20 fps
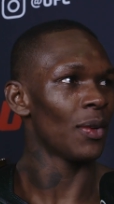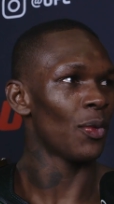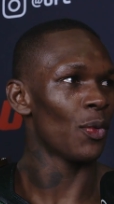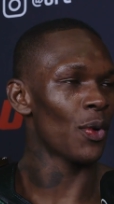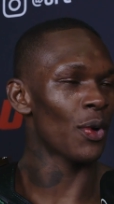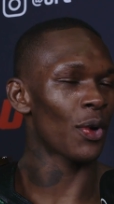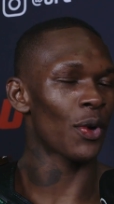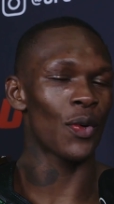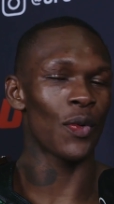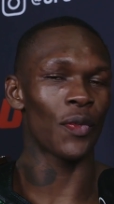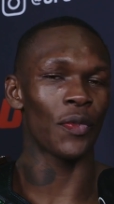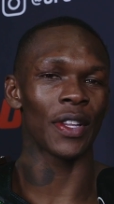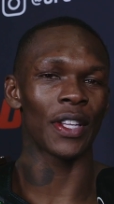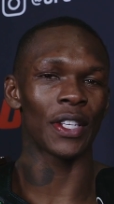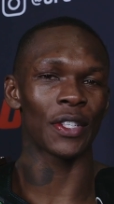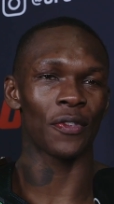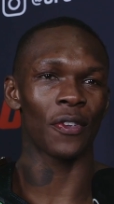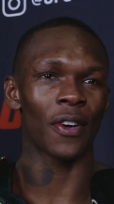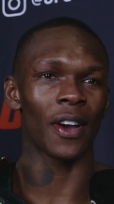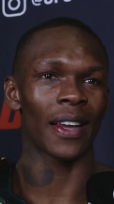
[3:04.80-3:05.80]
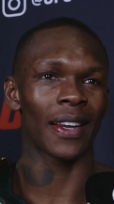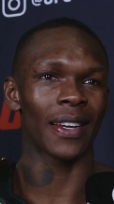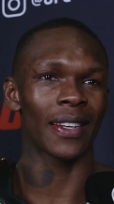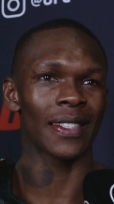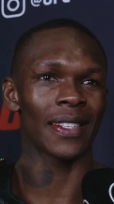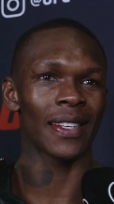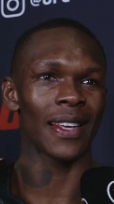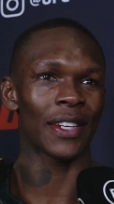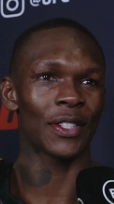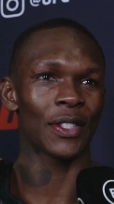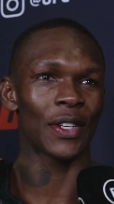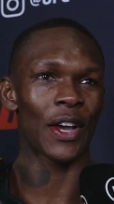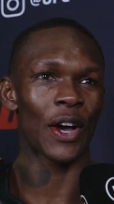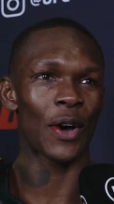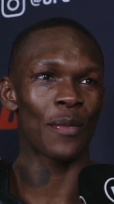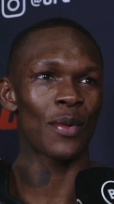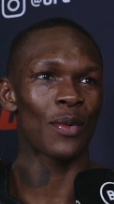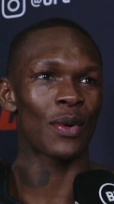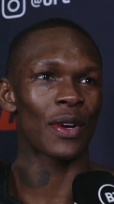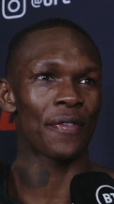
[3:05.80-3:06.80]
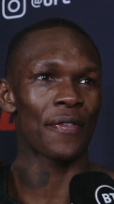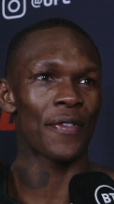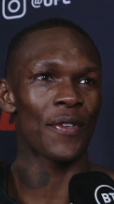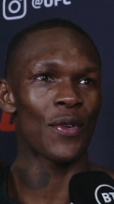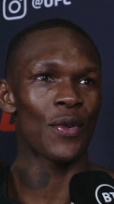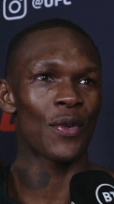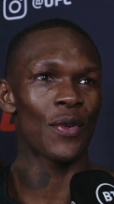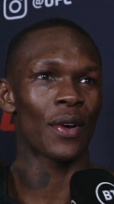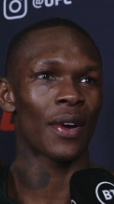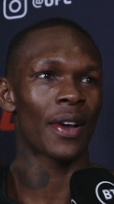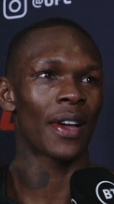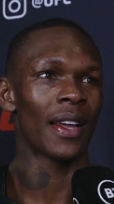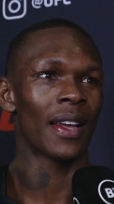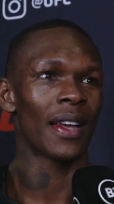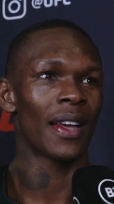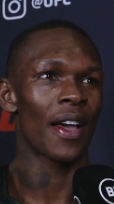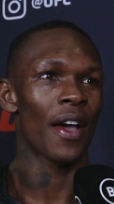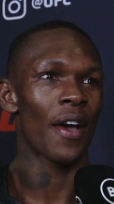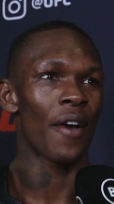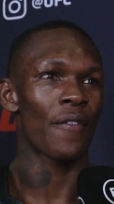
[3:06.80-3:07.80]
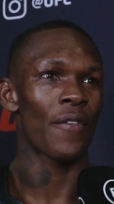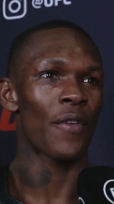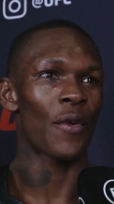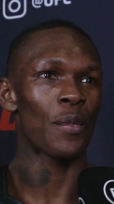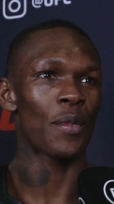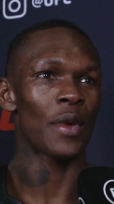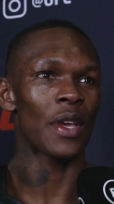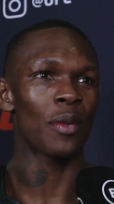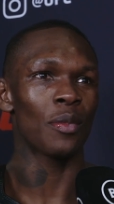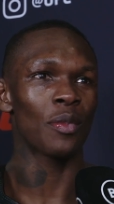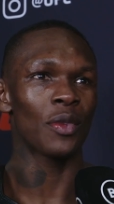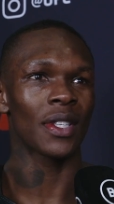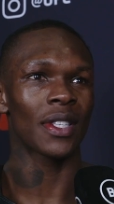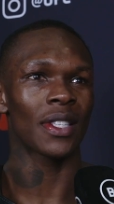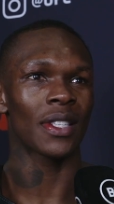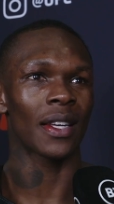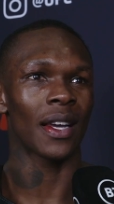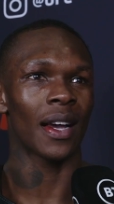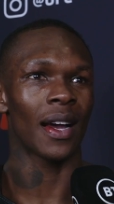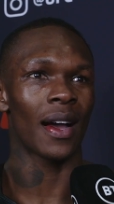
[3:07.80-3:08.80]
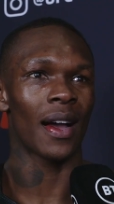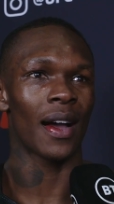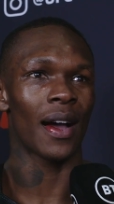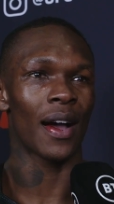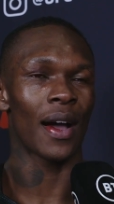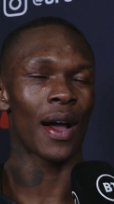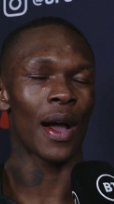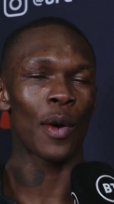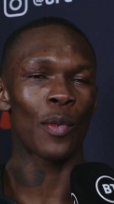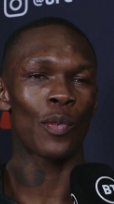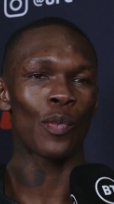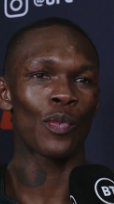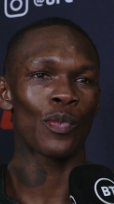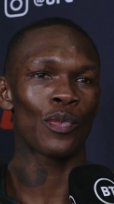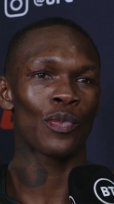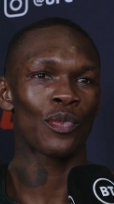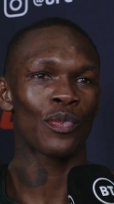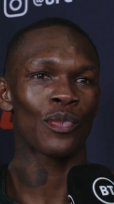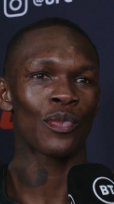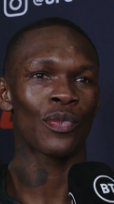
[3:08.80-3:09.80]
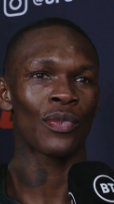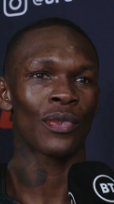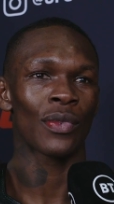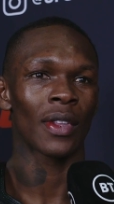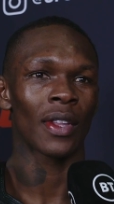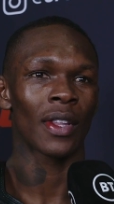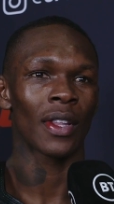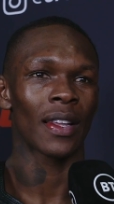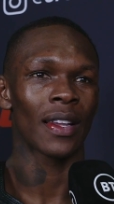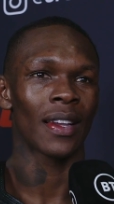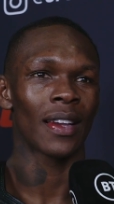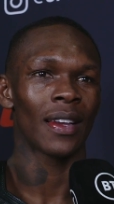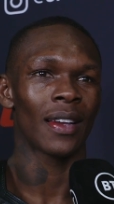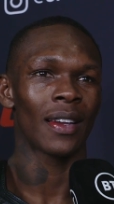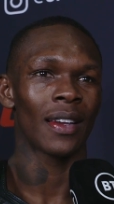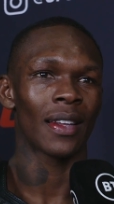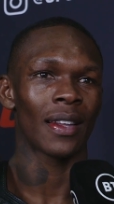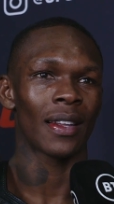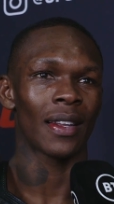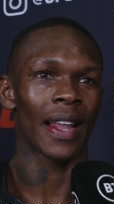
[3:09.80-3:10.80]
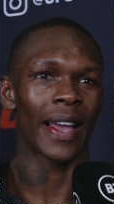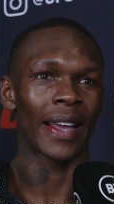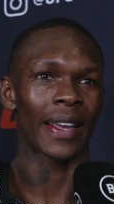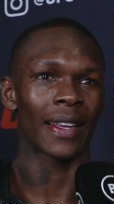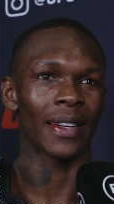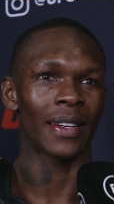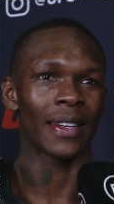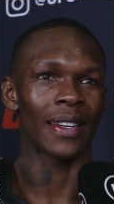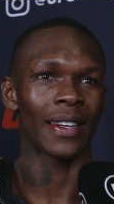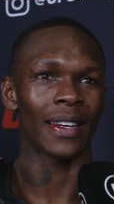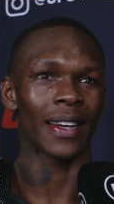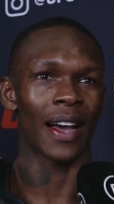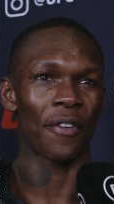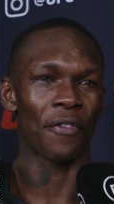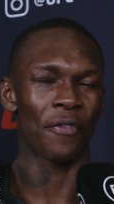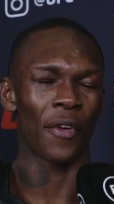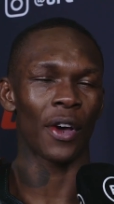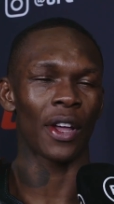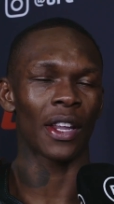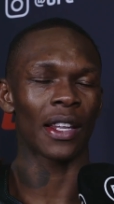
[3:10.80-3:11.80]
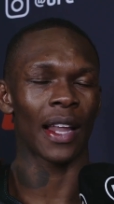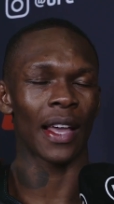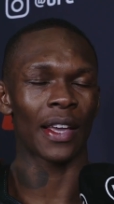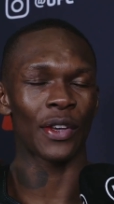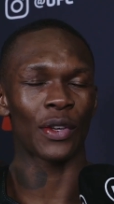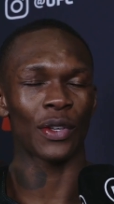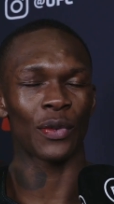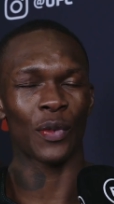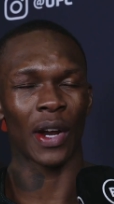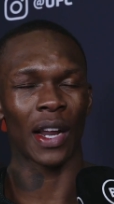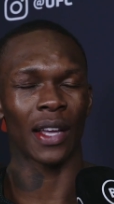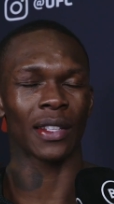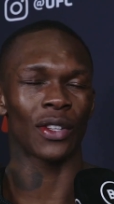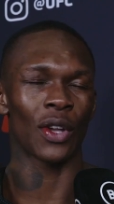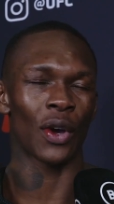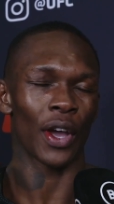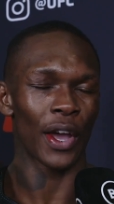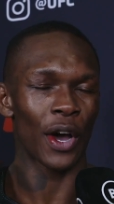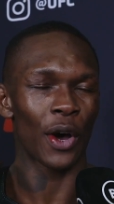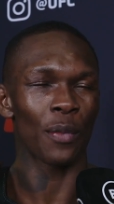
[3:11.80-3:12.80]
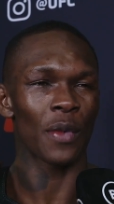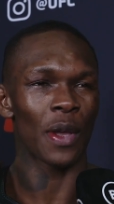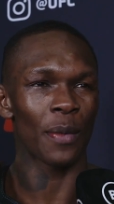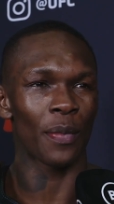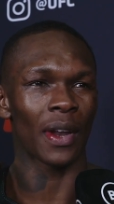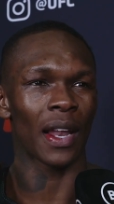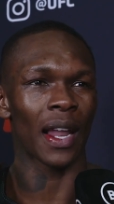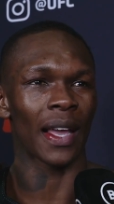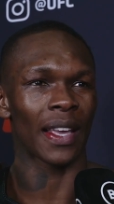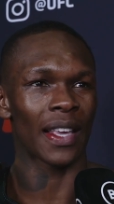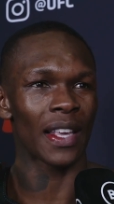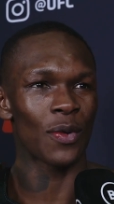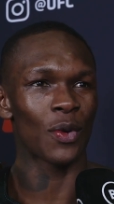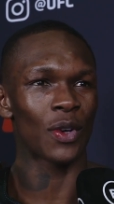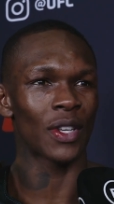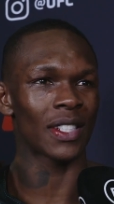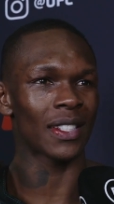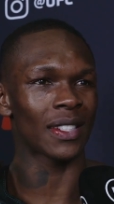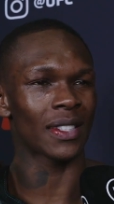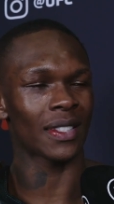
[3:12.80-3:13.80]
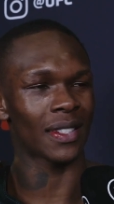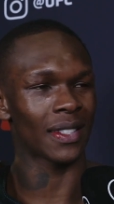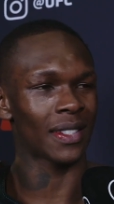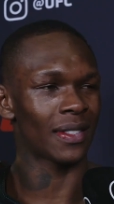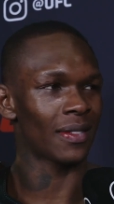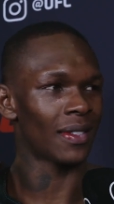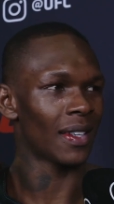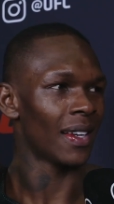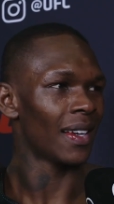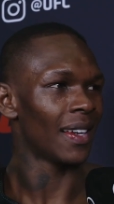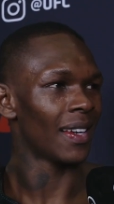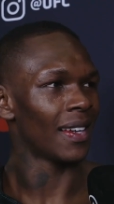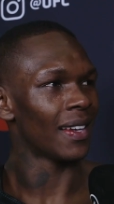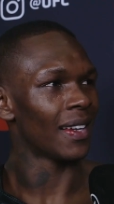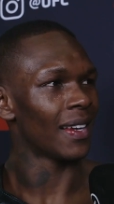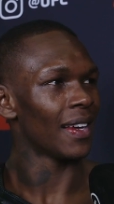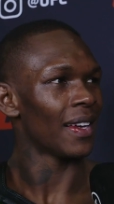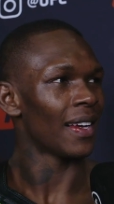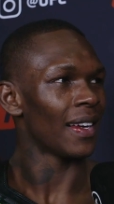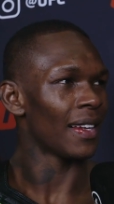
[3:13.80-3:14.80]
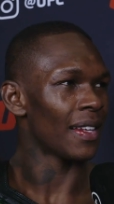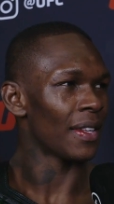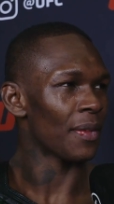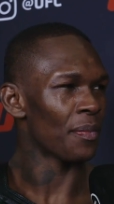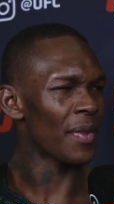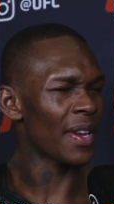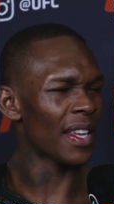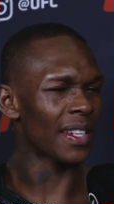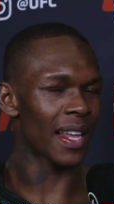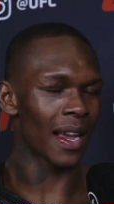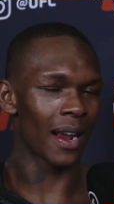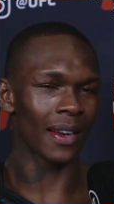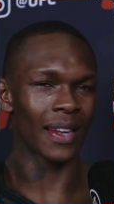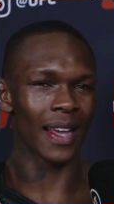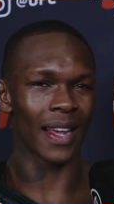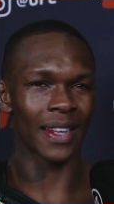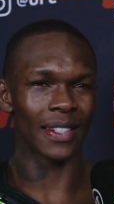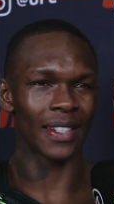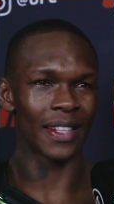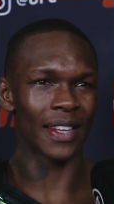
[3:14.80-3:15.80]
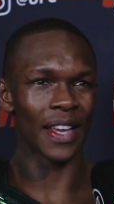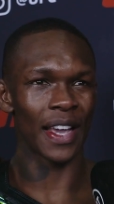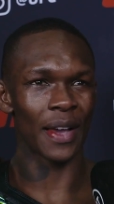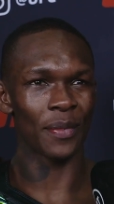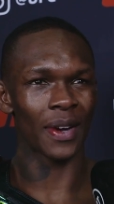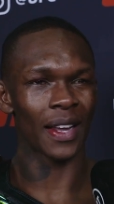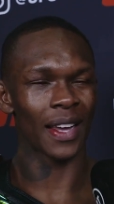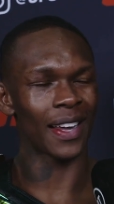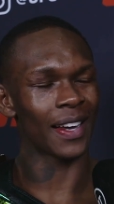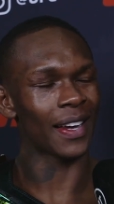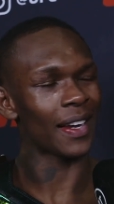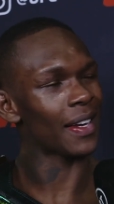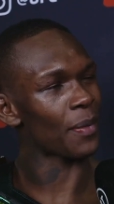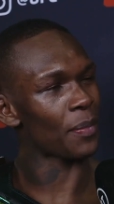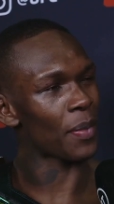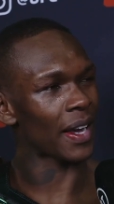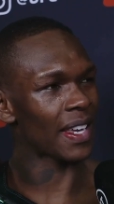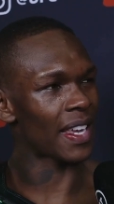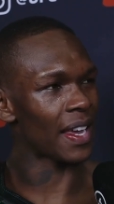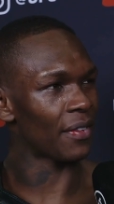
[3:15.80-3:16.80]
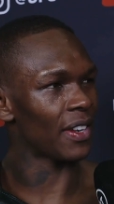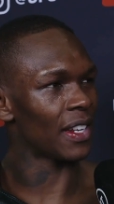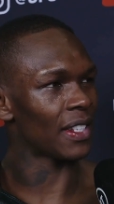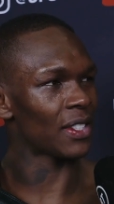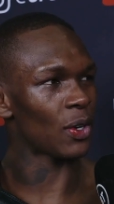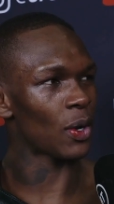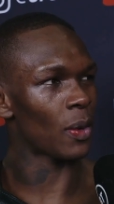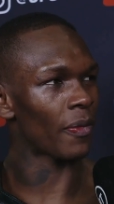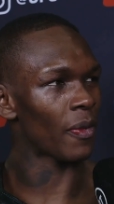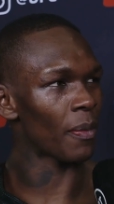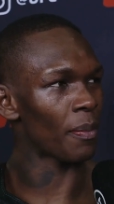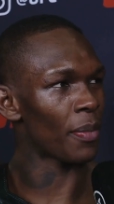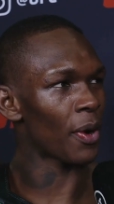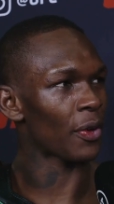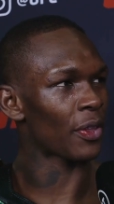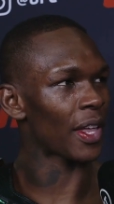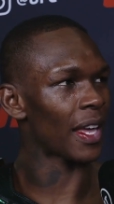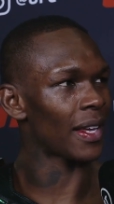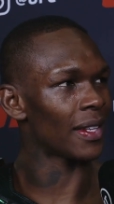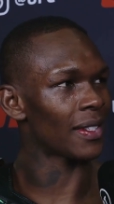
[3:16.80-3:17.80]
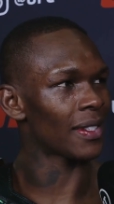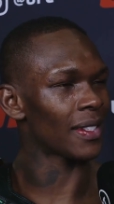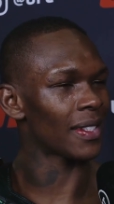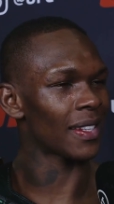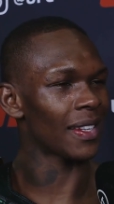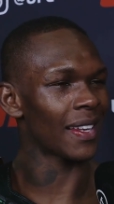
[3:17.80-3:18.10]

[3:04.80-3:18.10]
we're cool for this fight because he actually helped me with a few few memes. Um, like I felt like when I not helped me, but like he was me and Darren had a DM and I, uh, about giving it to him from both ends.